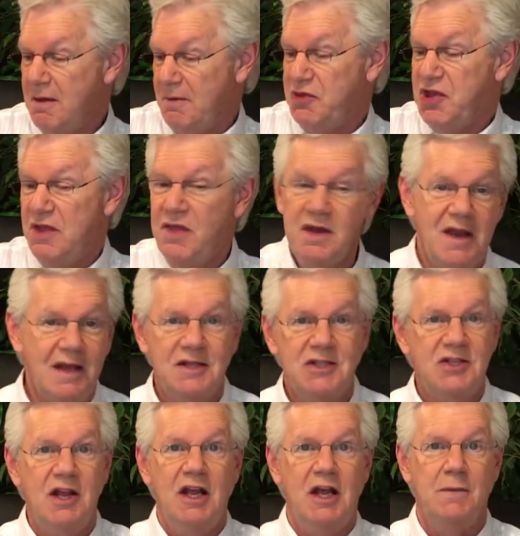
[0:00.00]
But then the next
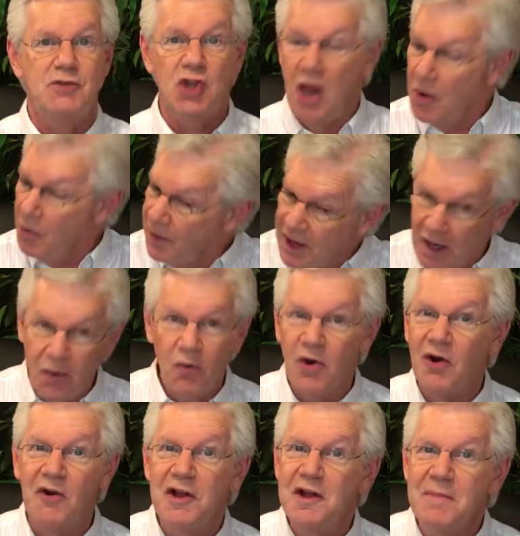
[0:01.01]
thing comes along, we got to
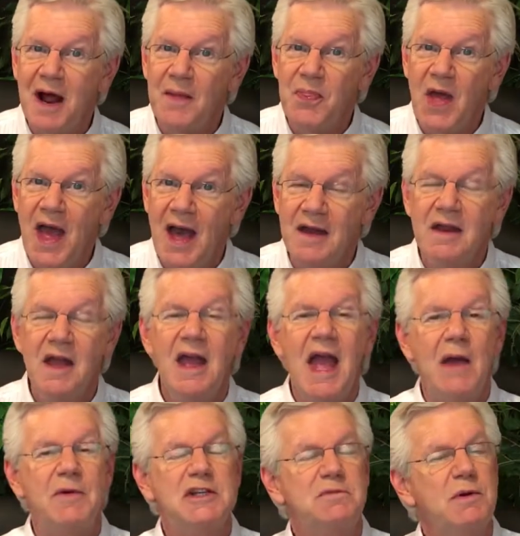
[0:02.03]
worry about that.
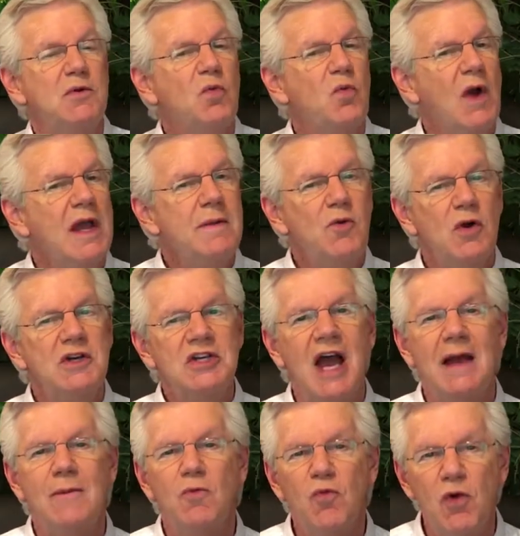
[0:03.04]
And we spend way more
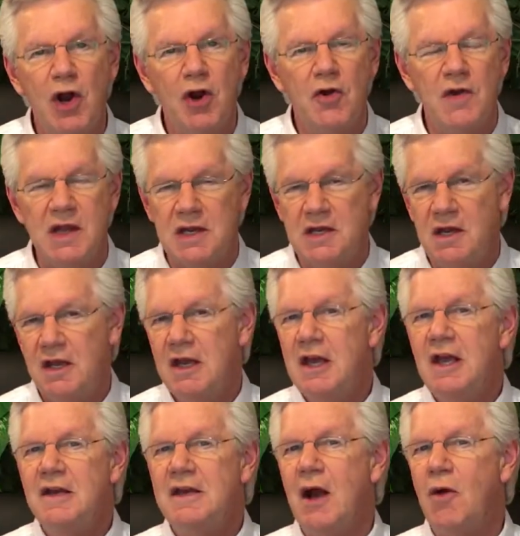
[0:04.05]
time worried.
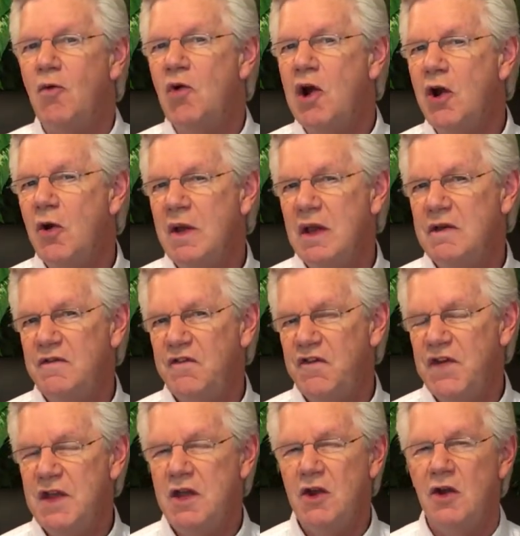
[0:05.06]
Now, worry and
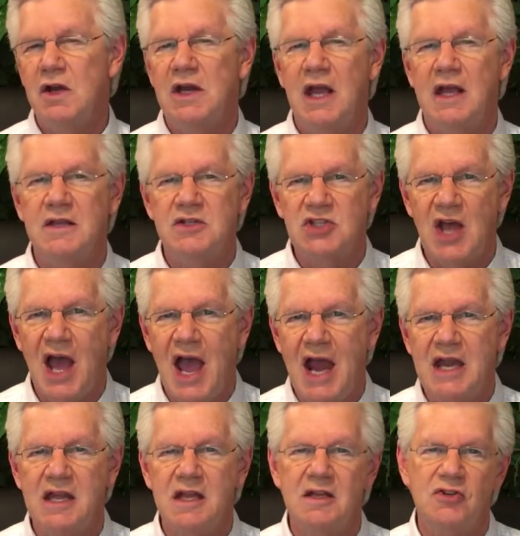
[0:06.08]
fear and
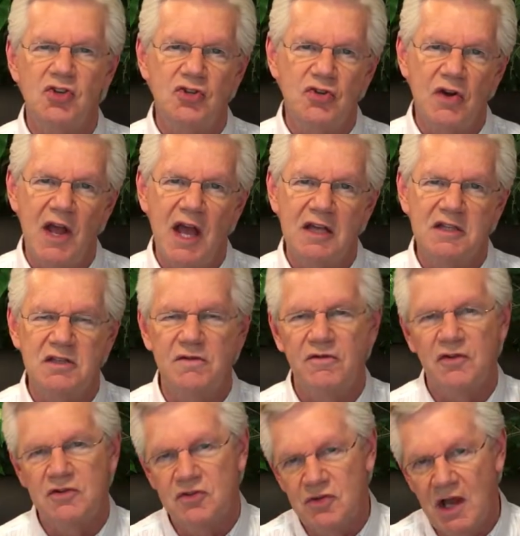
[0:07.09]
anxiety and stress and
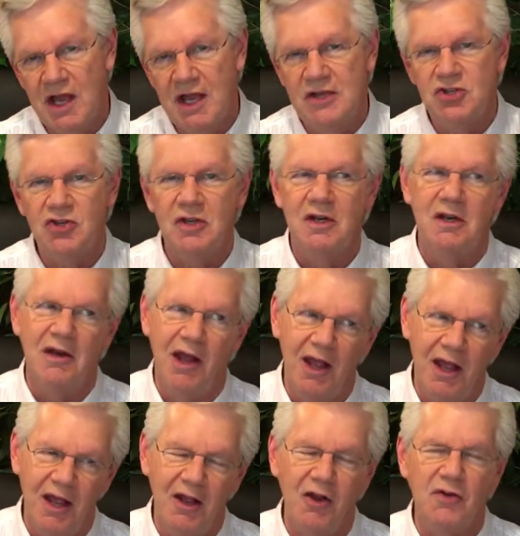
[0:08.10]
frustration and
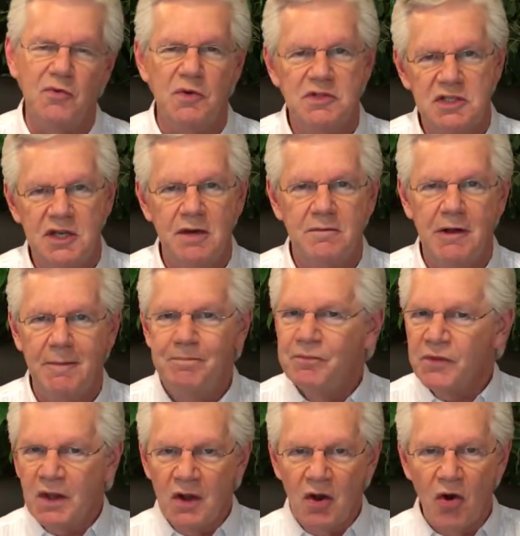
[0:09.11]
anger and resentment
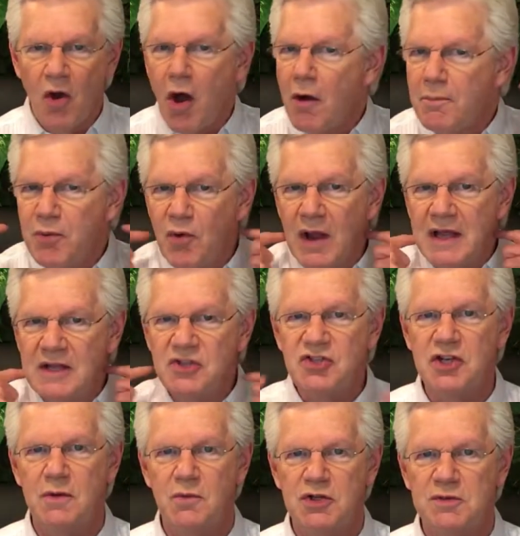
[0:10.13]
are all
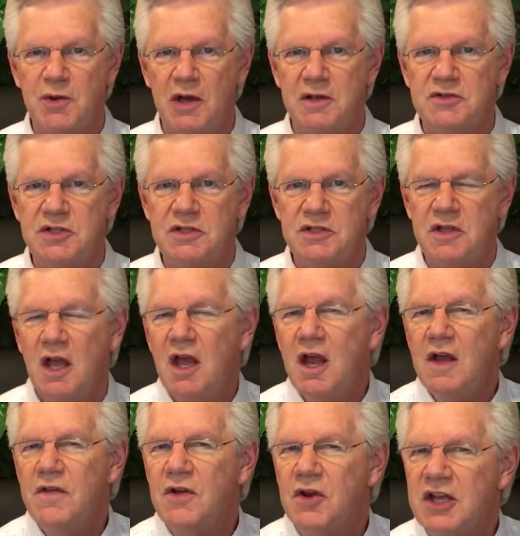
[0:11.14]
brainstem responses.
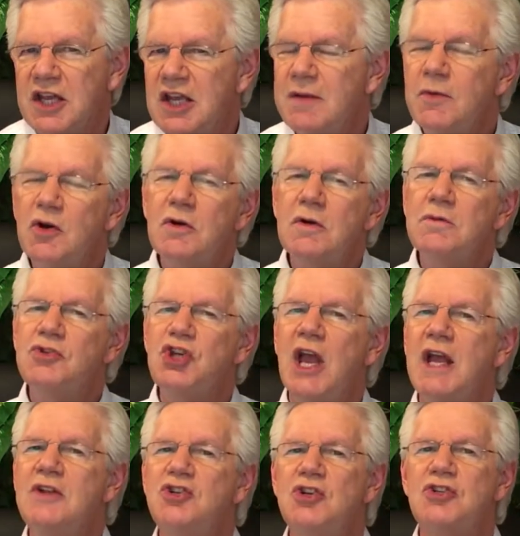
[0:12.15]
They're chemical
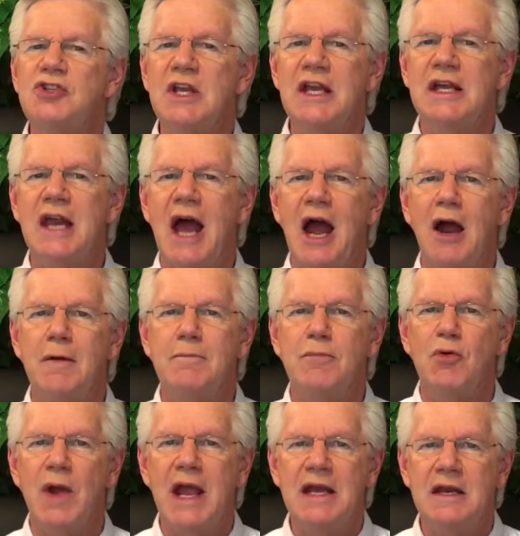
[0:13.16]
changes in our
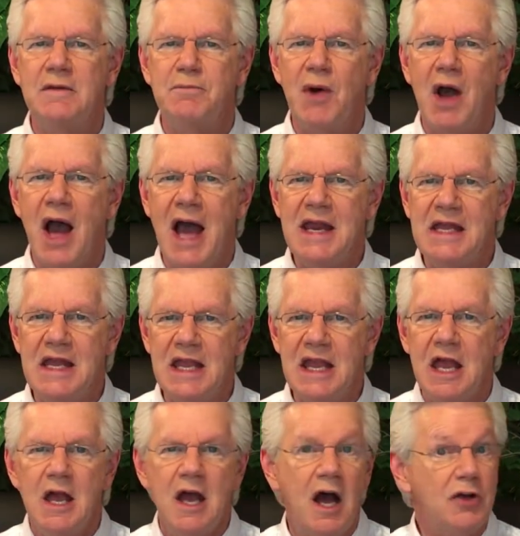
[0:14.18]
brain and body,
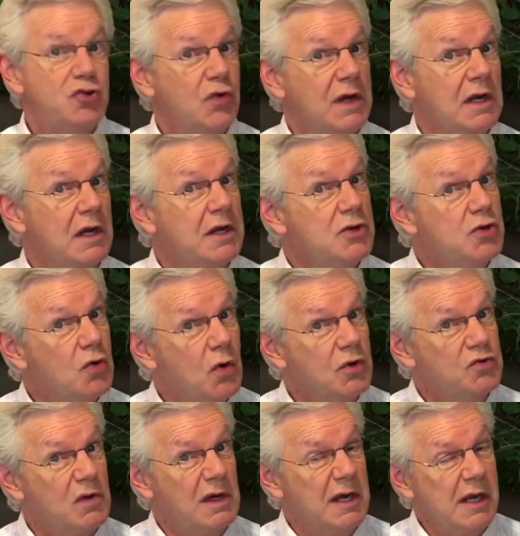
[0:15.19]
adrenaline,
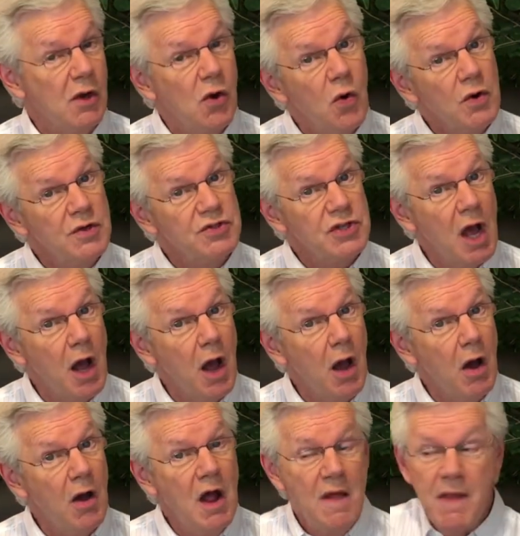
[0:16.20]
noradrenaline, and
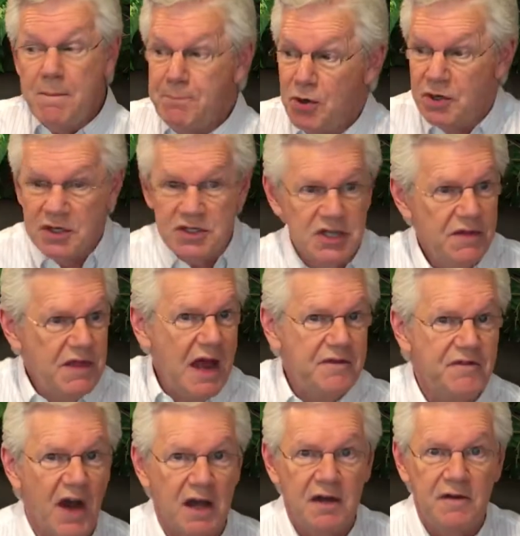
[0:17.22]
cortisol, that put us in that
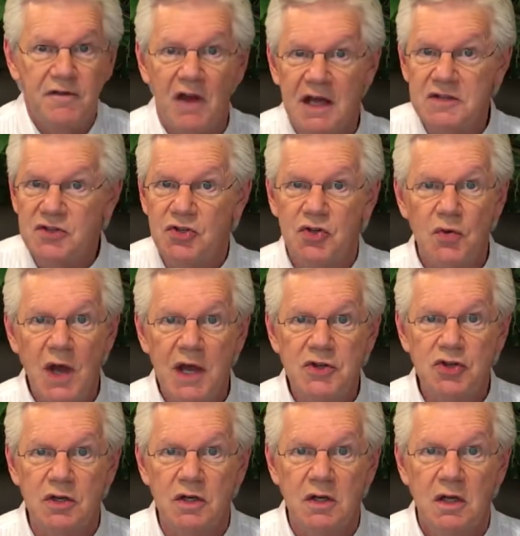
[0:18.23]
fight or flight
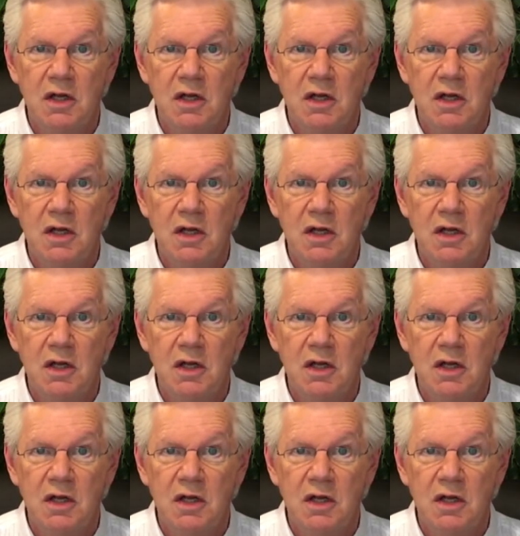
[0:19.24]
situation.